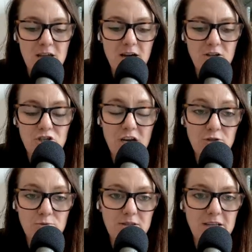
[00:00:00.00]

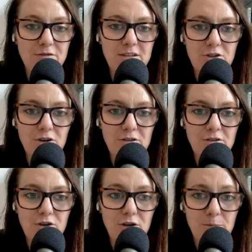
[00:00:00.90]
Change will definitely not
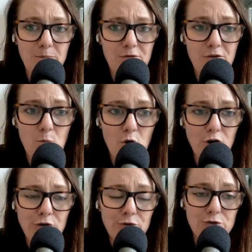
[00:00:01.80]
come from
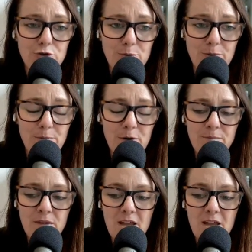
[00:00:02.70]
one or two people.